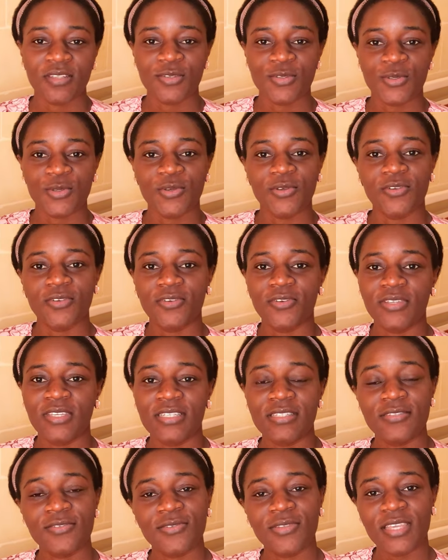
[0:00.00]
So
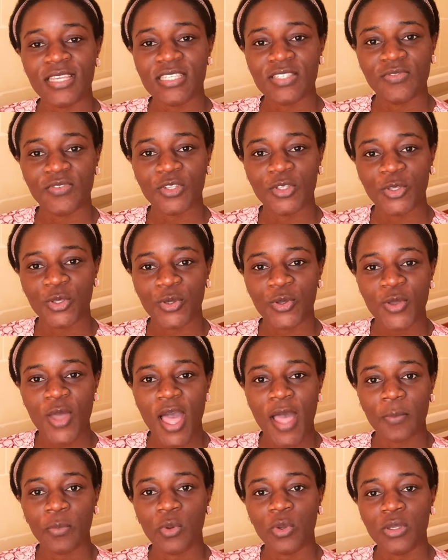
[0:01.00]
in today's video,
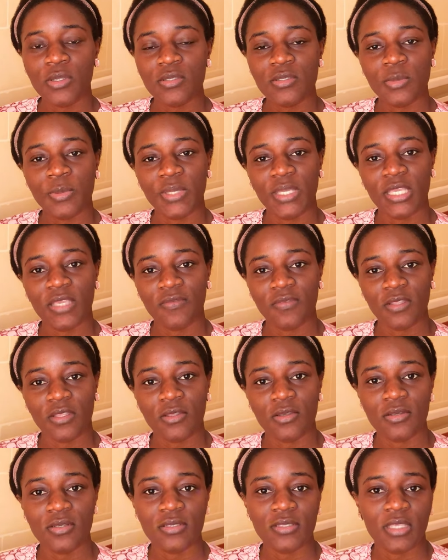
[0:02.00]
I'm going to be
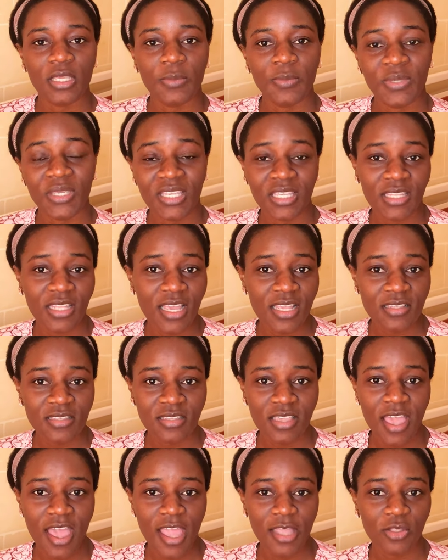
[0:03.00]
giving us a
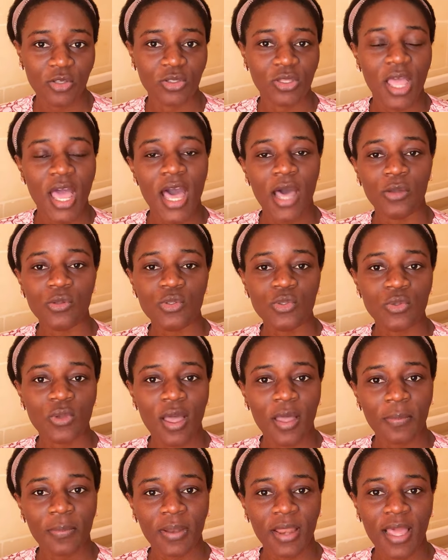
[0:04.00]
beginner's guide on how to
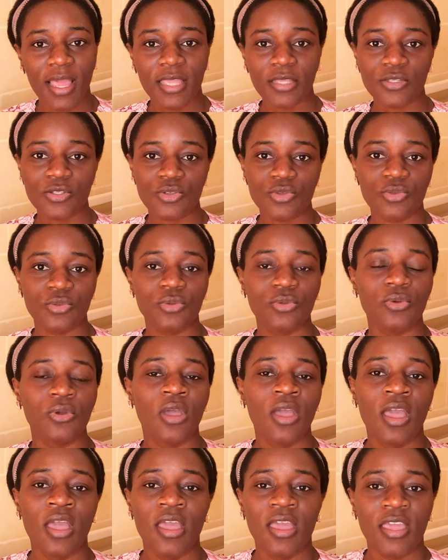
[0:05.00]
apply to
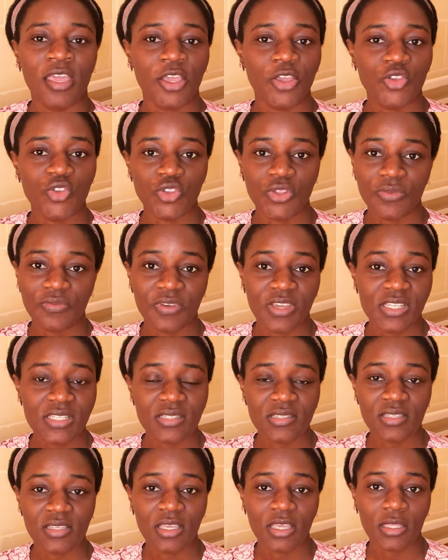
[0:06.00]
a
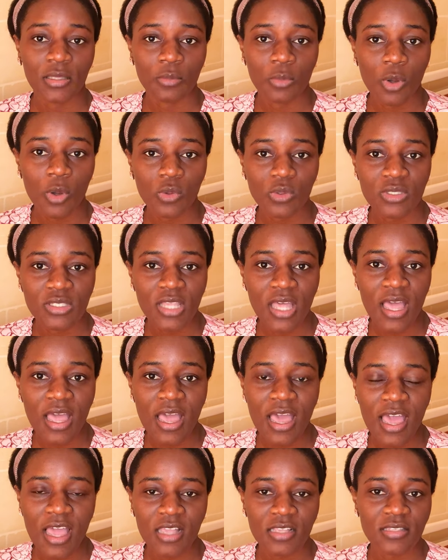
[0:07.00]
university in
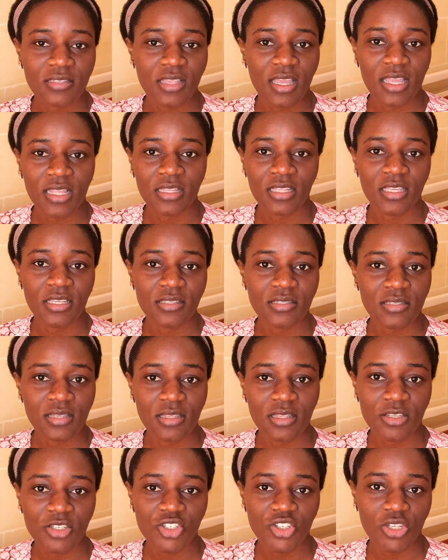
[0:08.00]
Malta as an
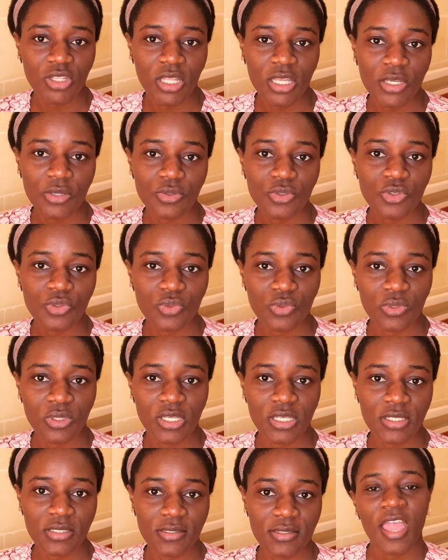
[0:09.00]
international
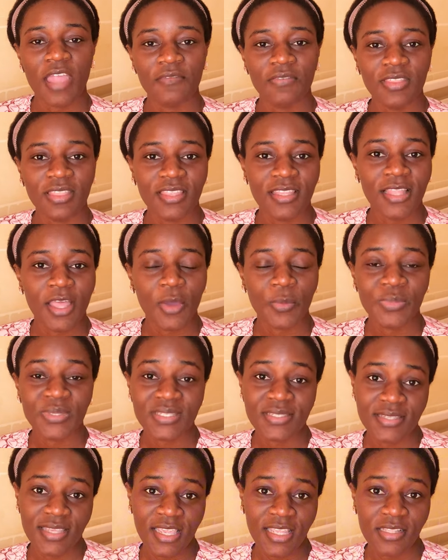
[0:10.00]
student. Everything I'll
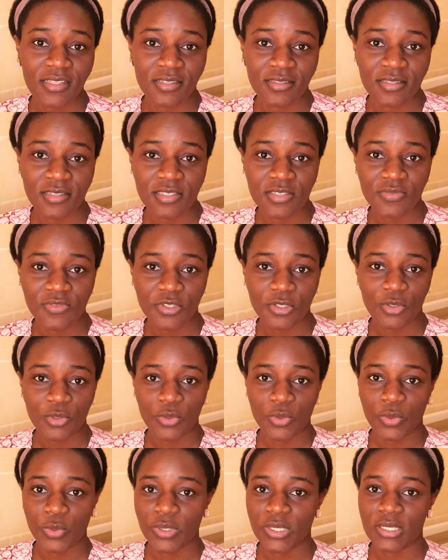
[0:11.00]
be saying in this
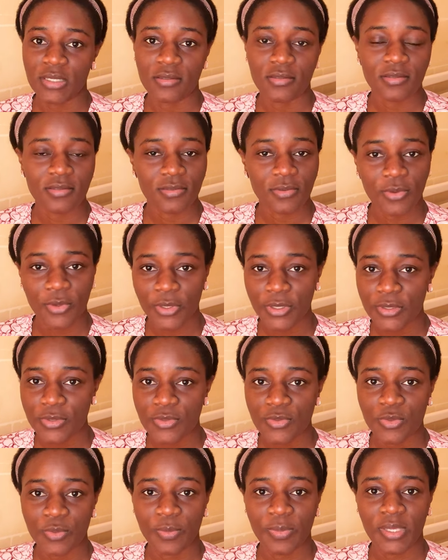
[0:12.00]
video, it's
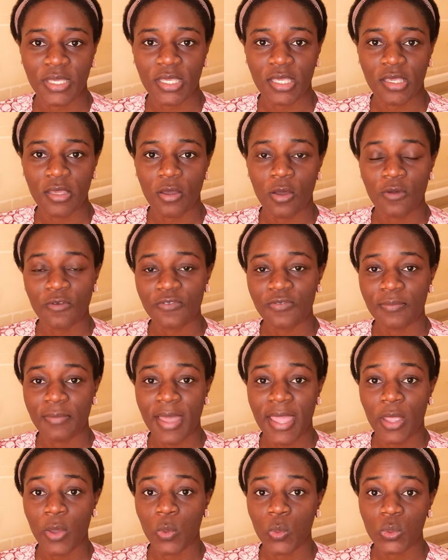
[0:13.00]
going to be of
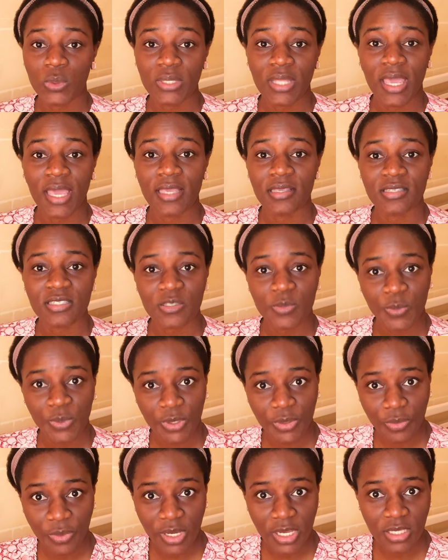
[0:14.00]
my own
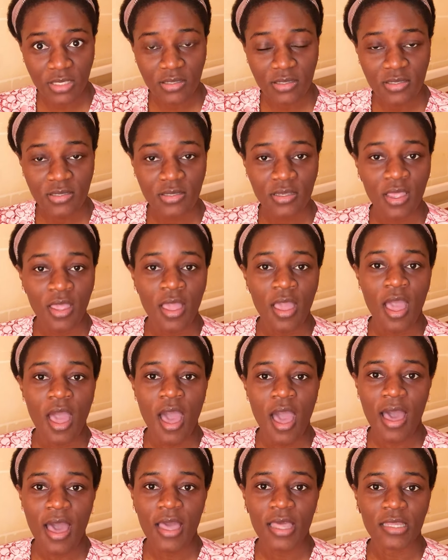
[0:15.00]
experience
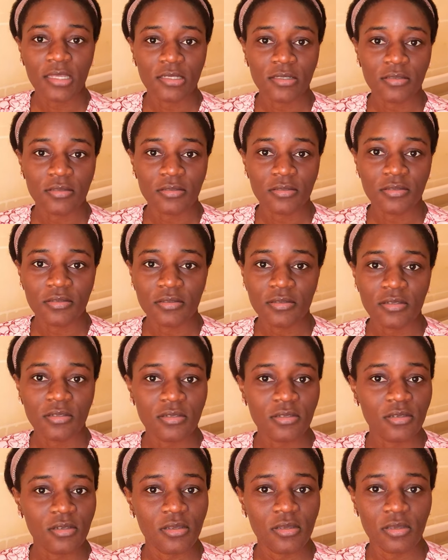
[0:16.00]
and,
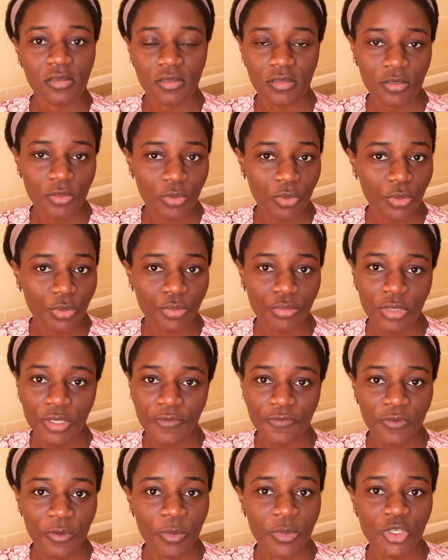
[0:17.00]
you know,
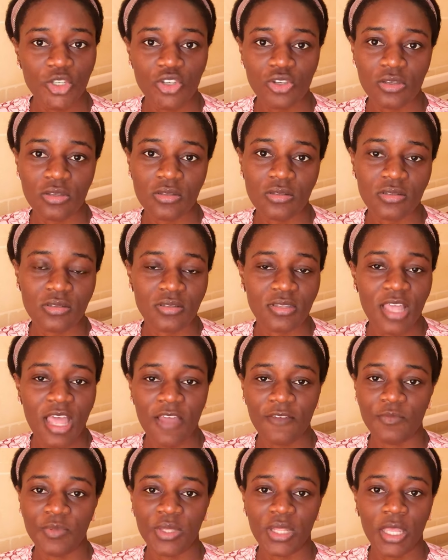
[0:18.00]
information
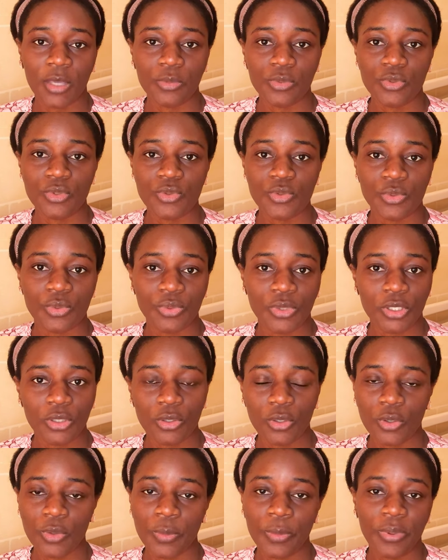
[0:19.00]
that I've been able to
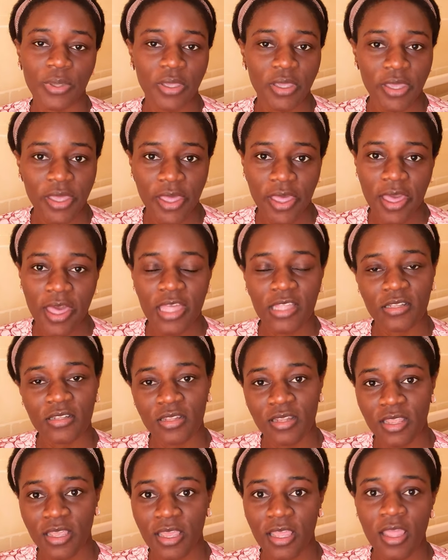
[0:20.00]
read up here
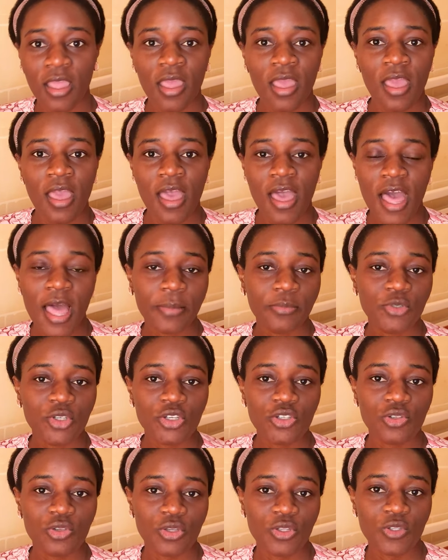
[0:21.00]
and there.
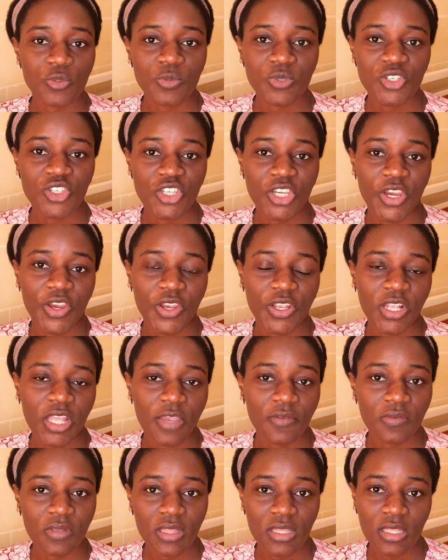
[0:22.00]
I'm just going to be
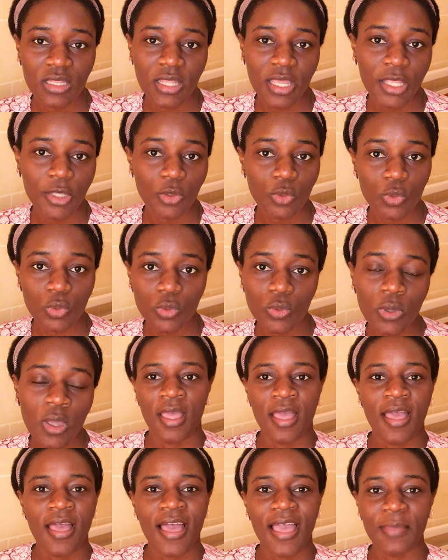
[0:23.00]
sharing everything I know.
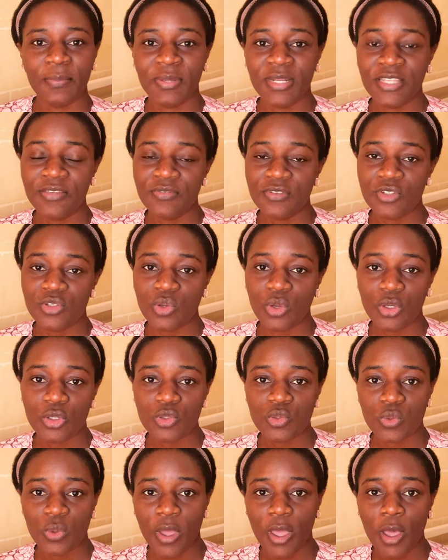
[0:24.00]
I believe it's going
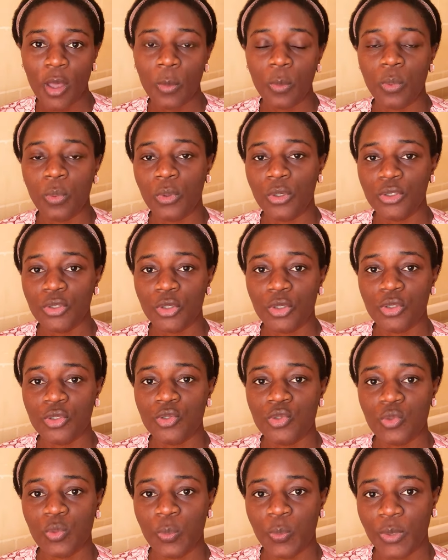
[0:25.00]
to help one or
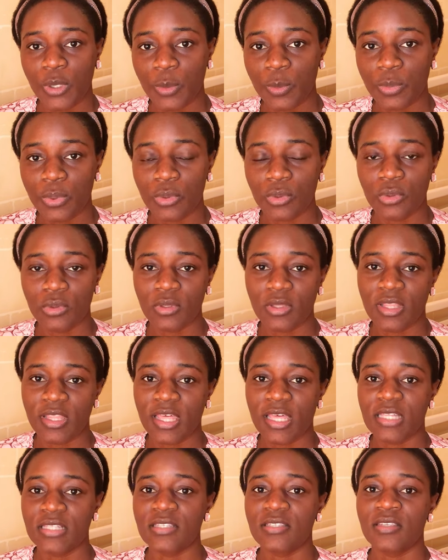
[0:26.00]
two people
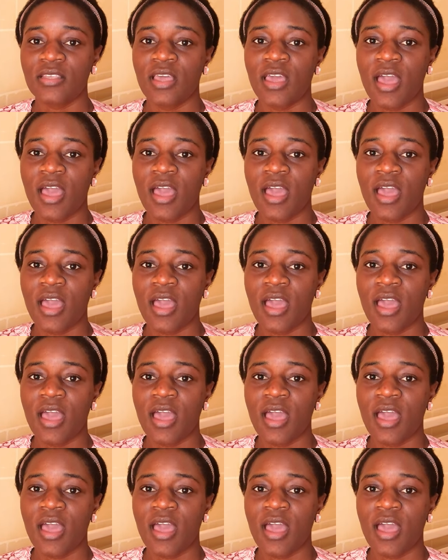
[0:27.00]
that